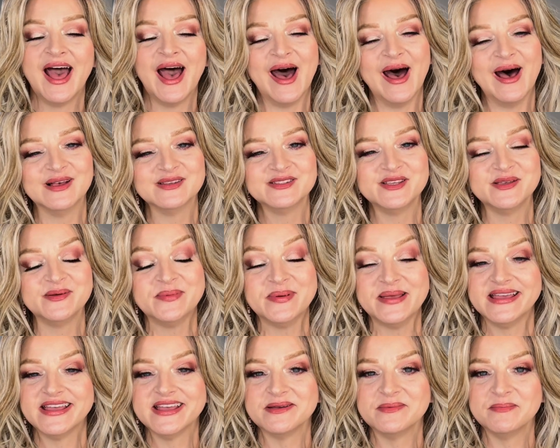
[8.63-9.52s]
I'll also
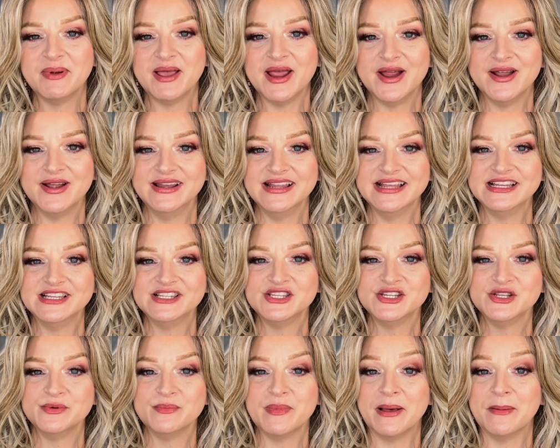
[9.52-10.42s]
be comparing it
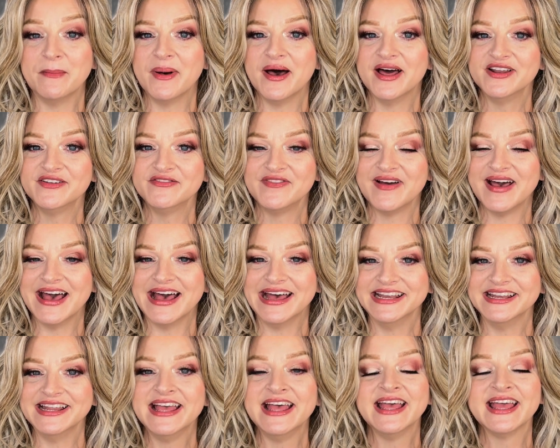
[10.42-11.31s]
to my
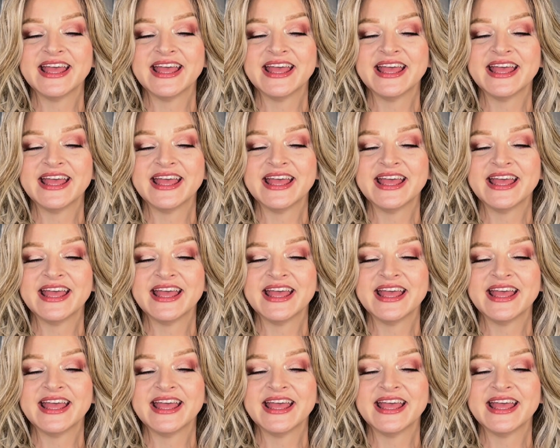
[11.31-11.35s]
modified